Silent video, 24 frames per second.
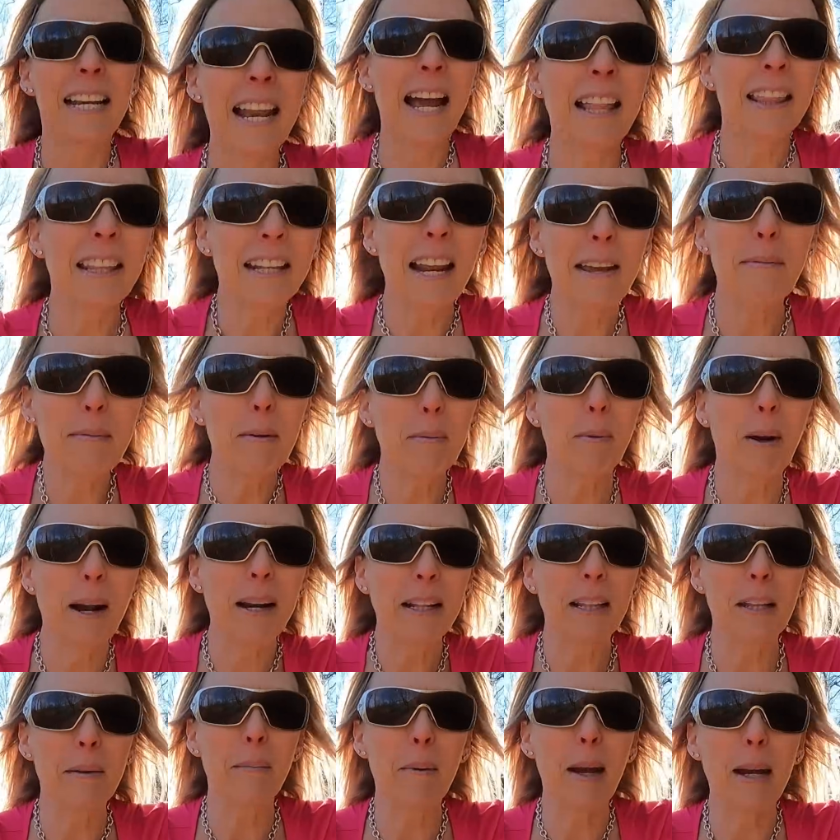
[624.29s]
Now that I've been
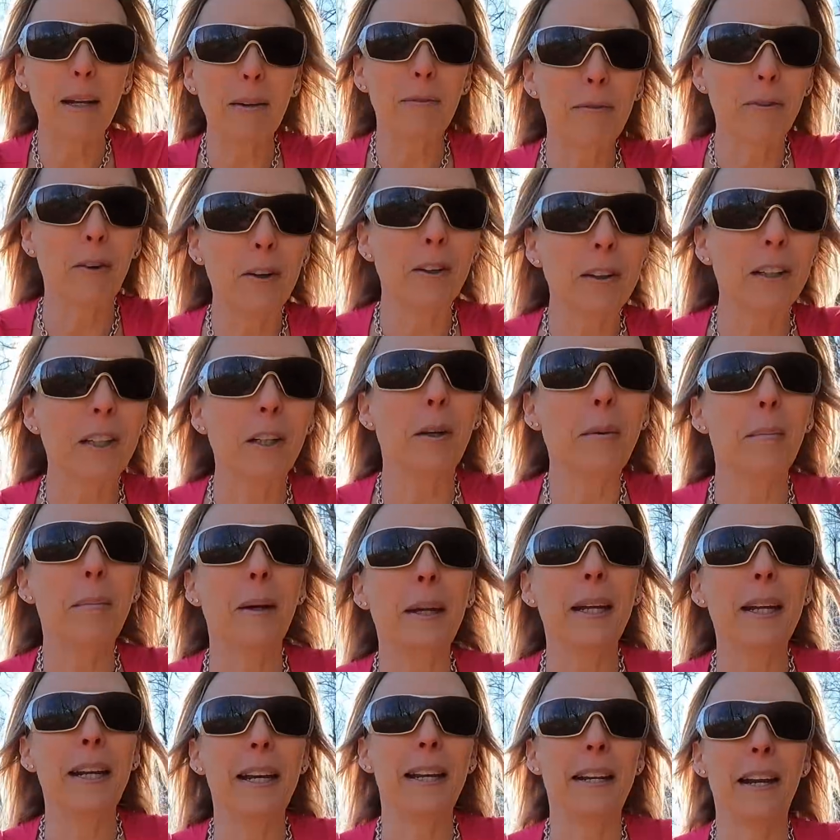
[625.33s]
riding the bike for a little
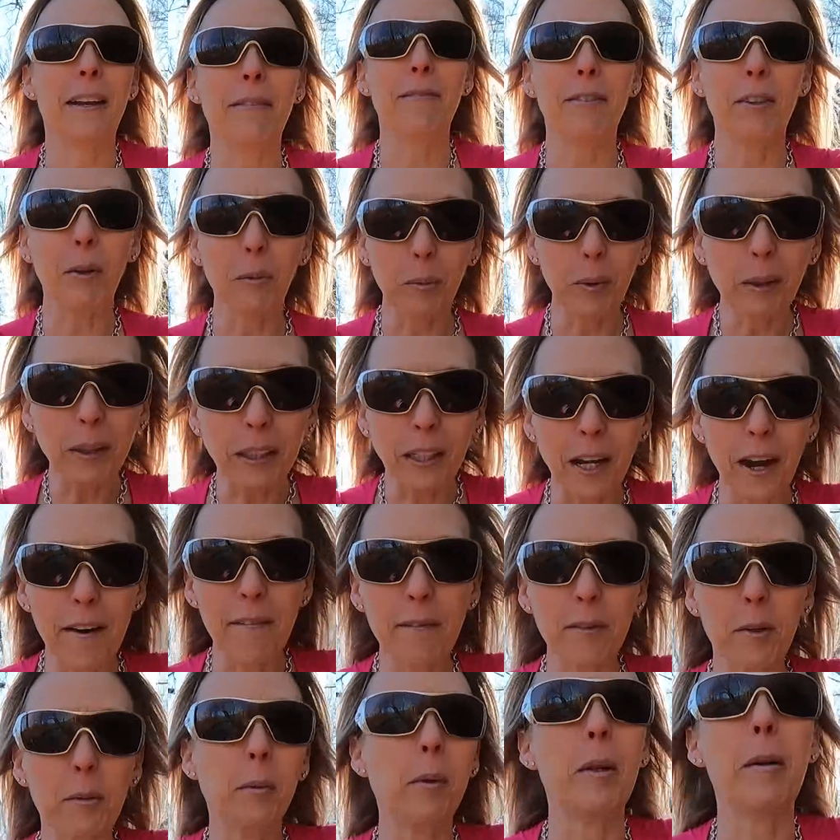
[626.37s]
bit and I feel really
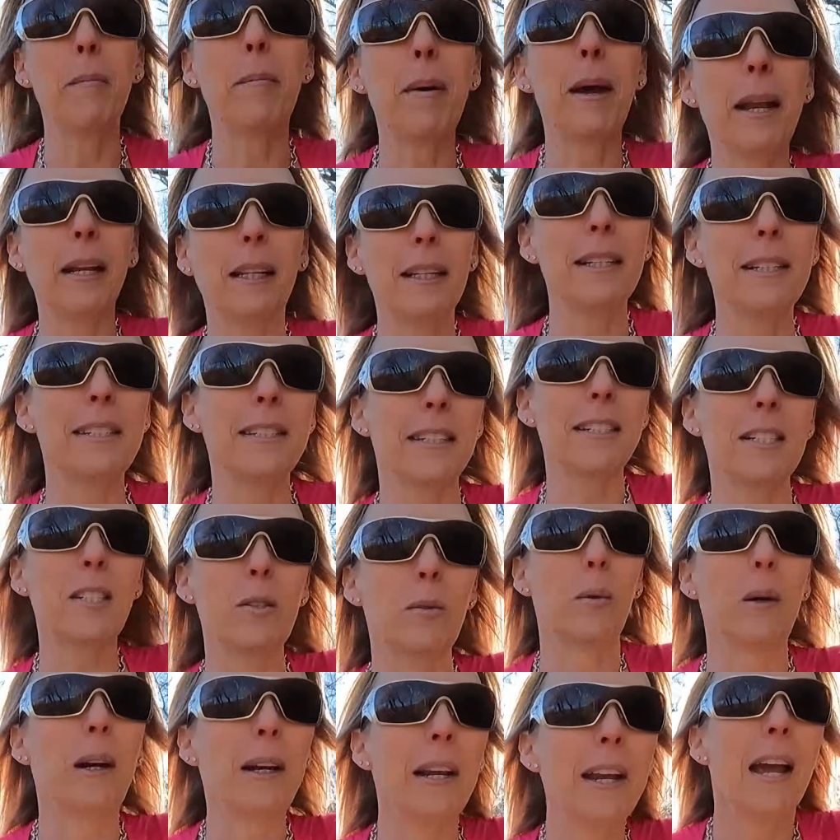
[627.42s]
comfortable in pedal
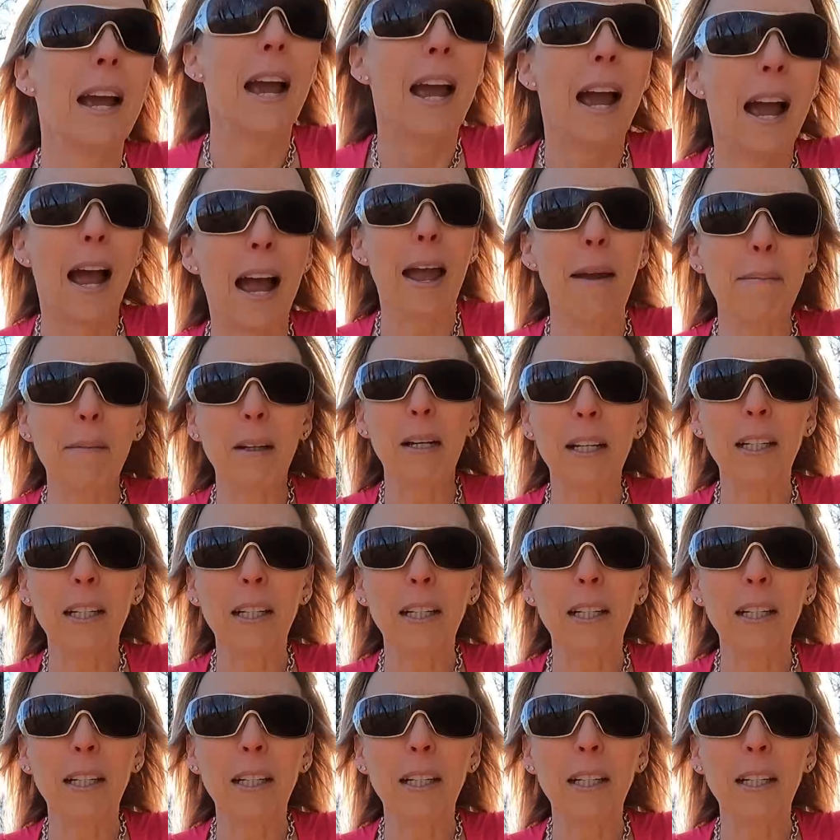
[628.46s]
assist 1, I'm